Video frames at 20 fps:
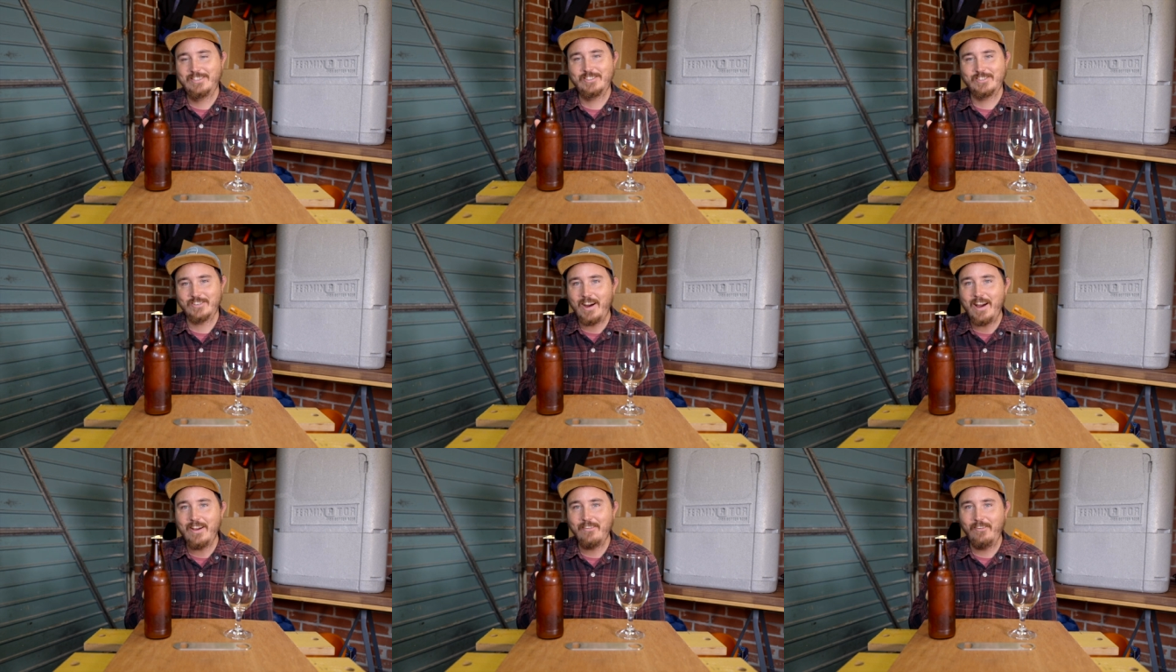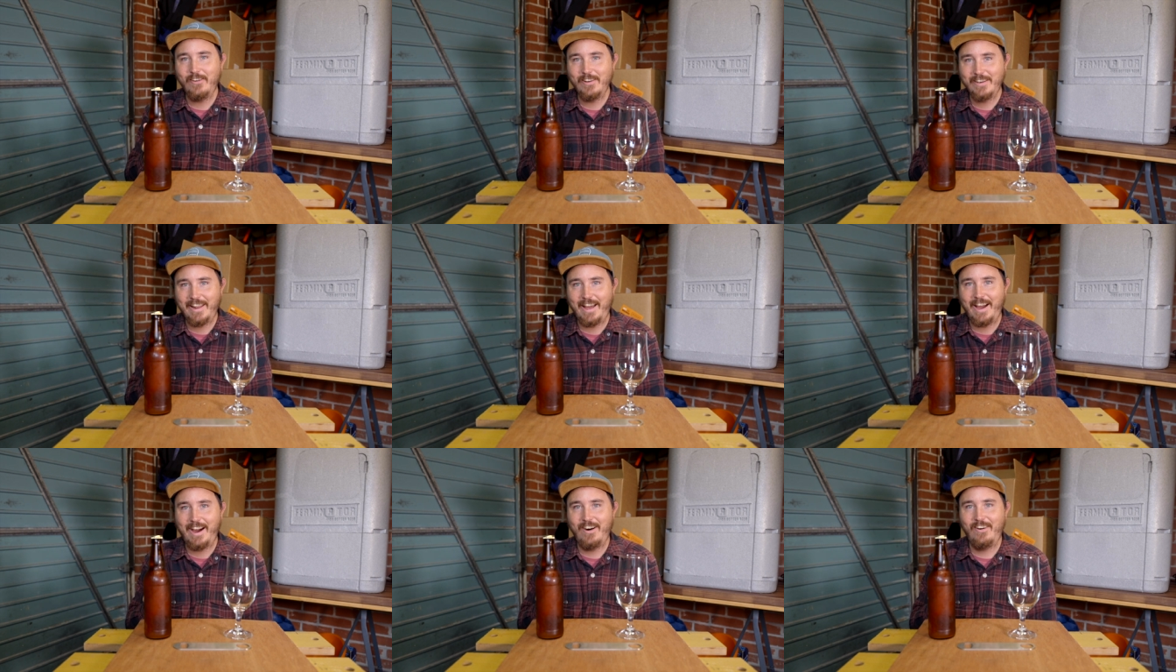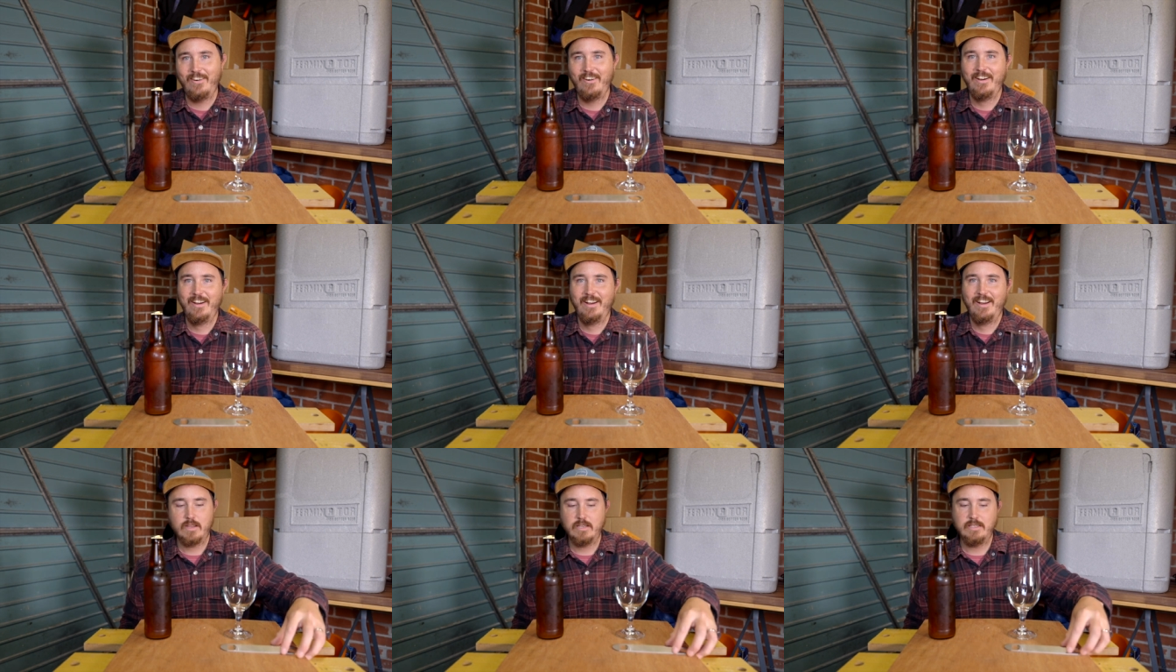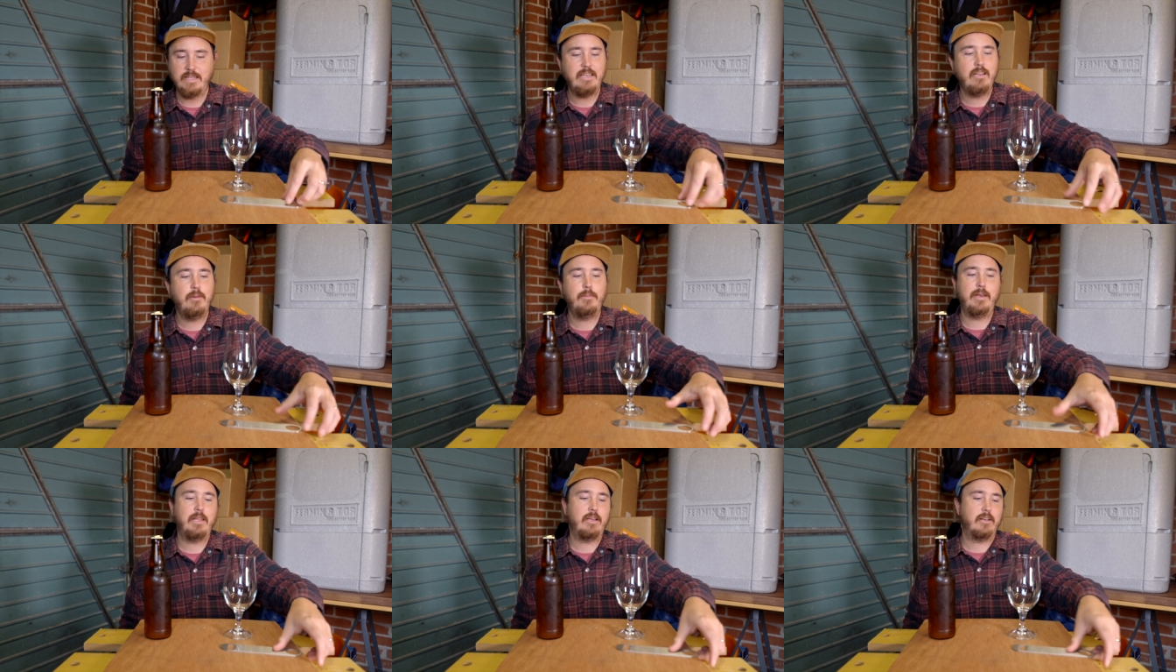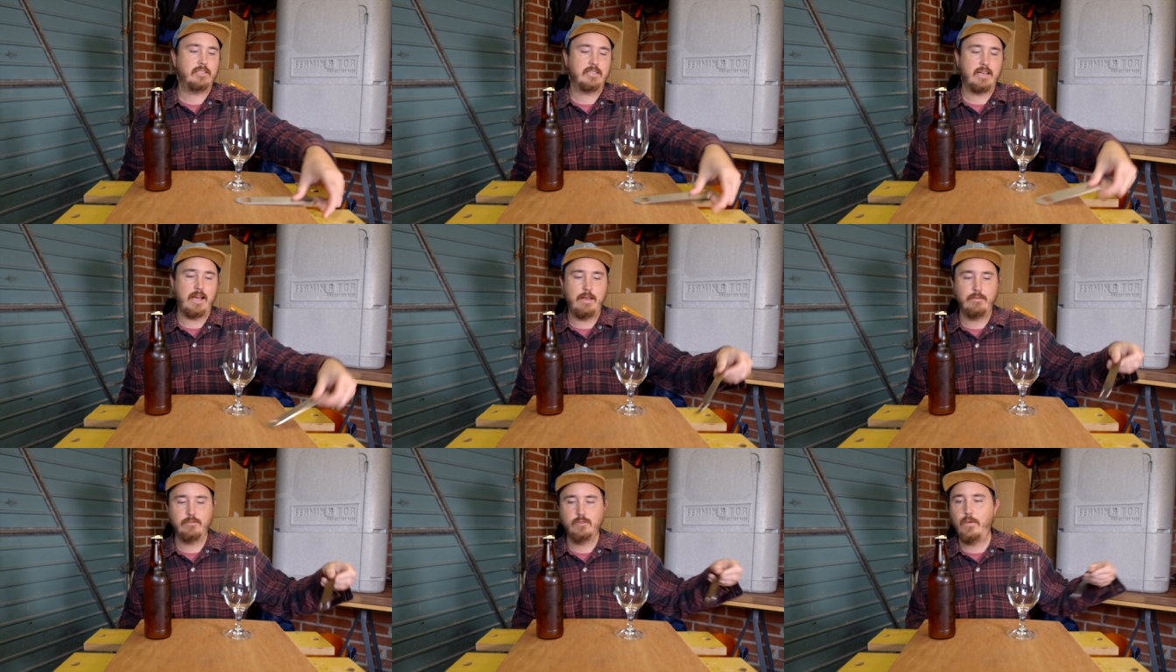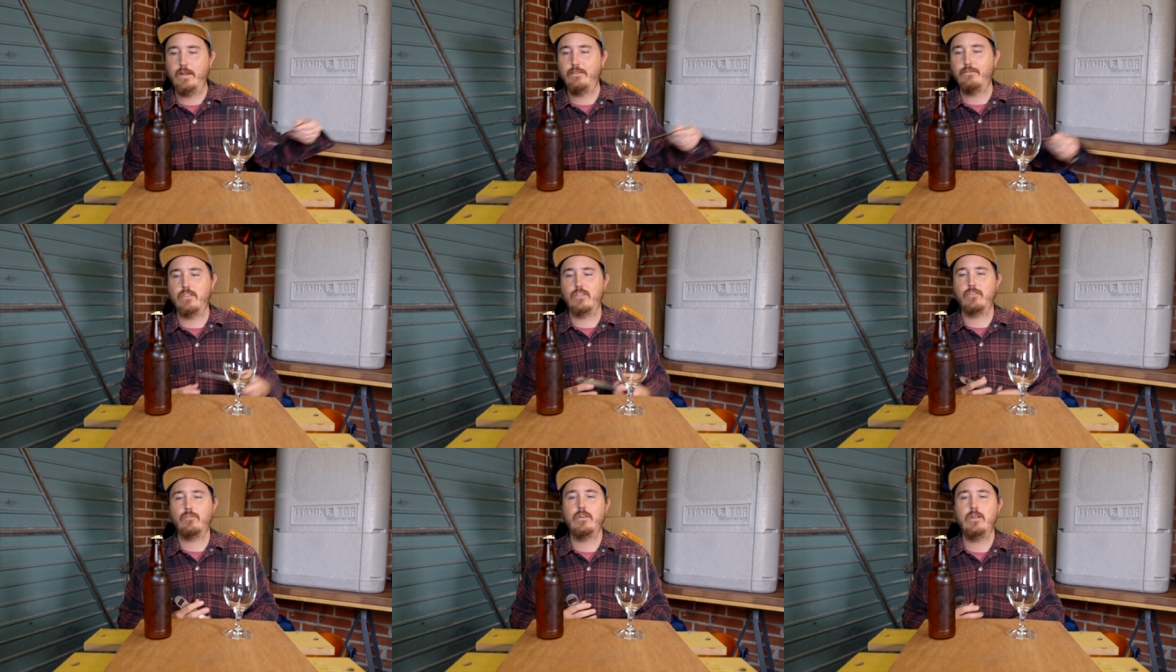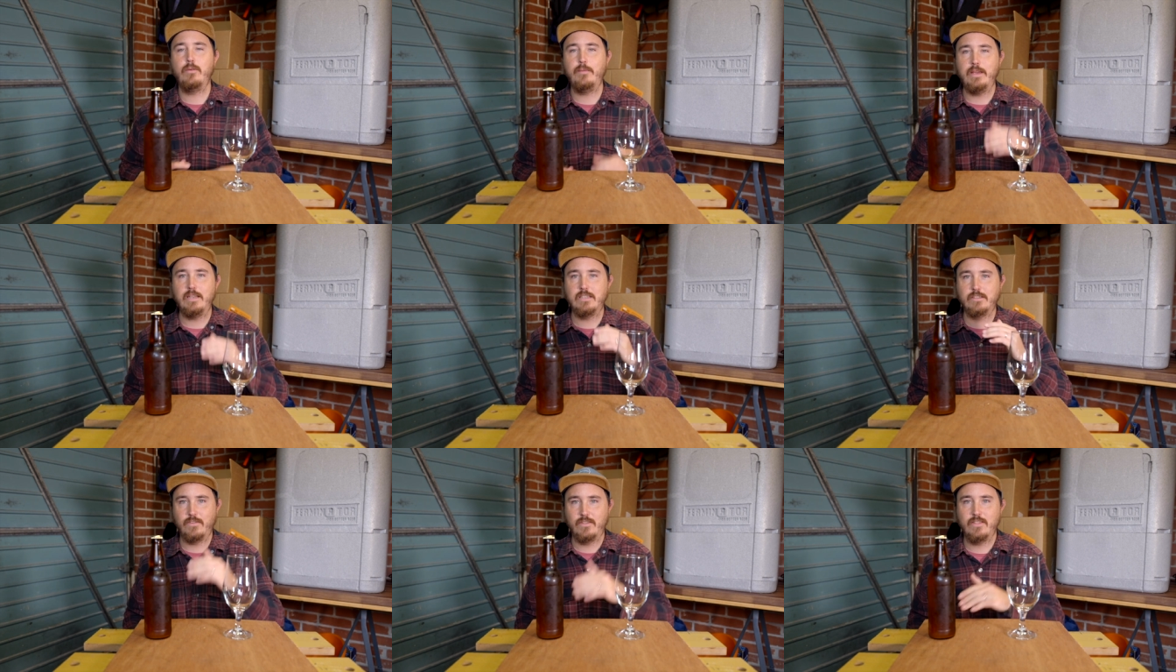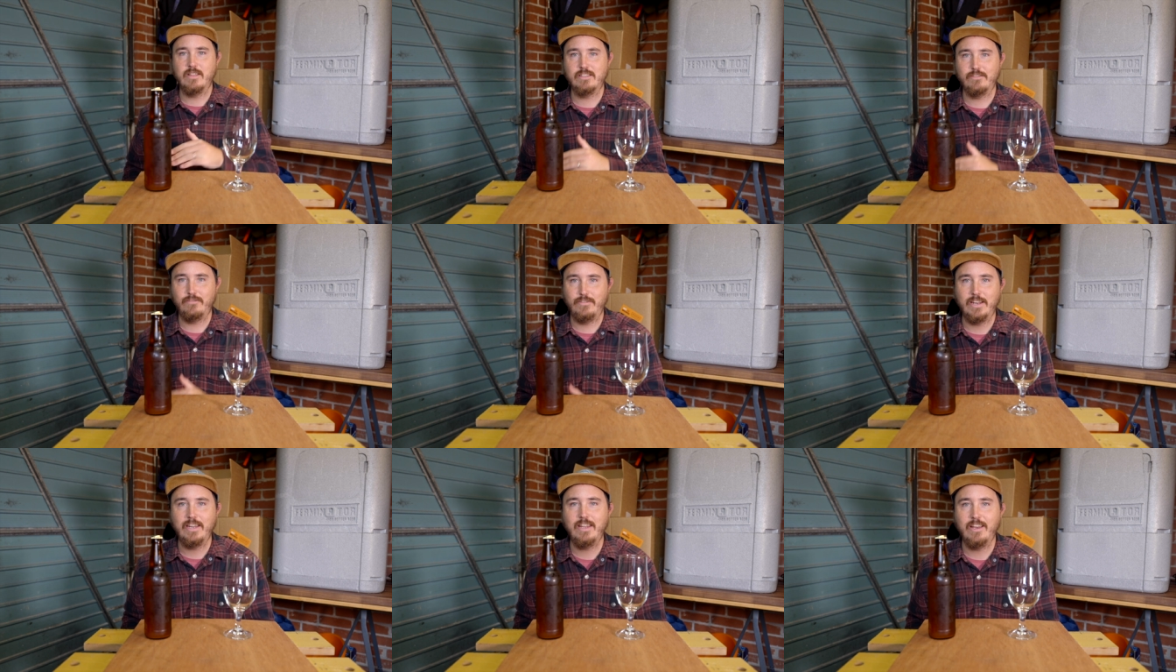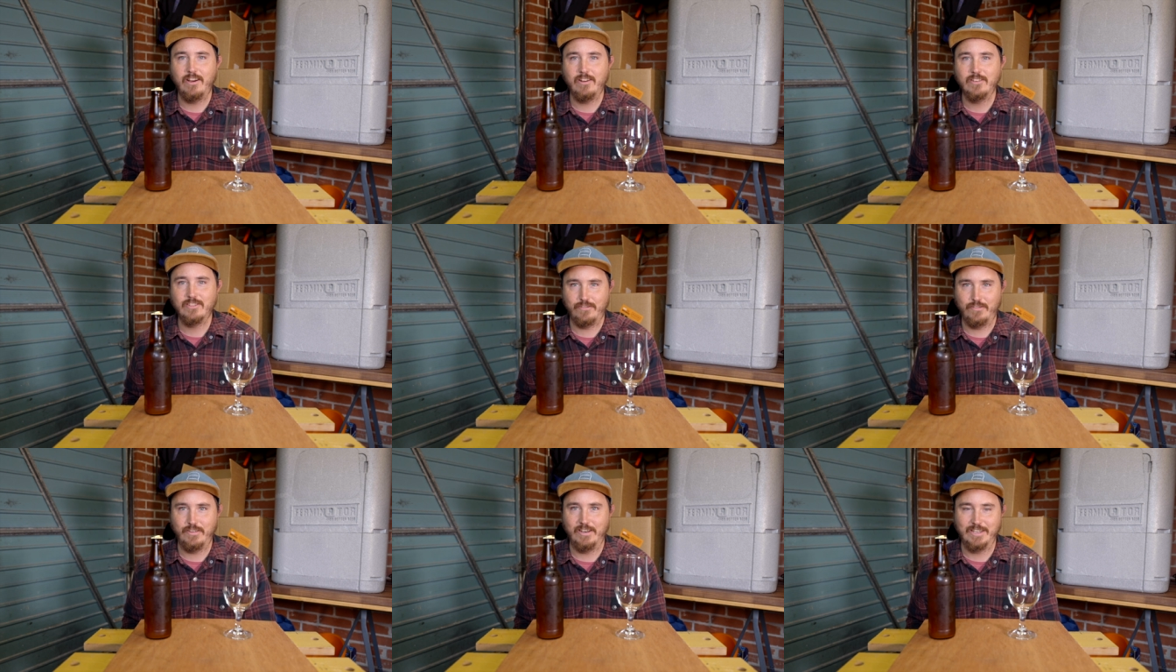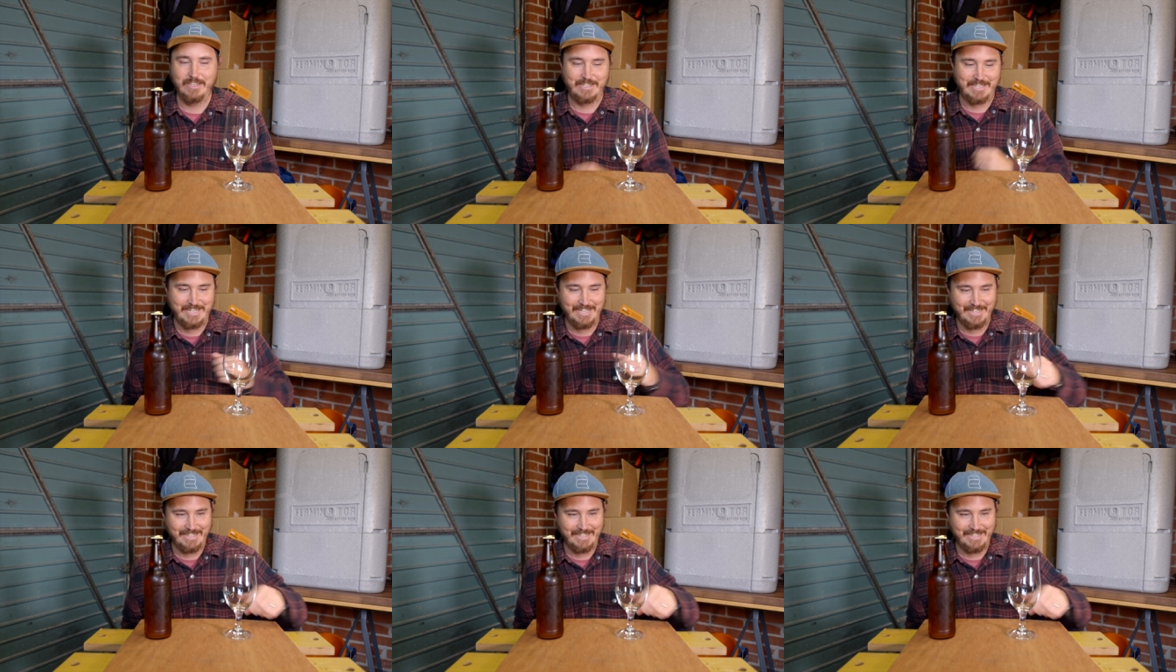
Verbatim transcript: try one now. ain't nobody got time to wait for three weeks for this video to finish.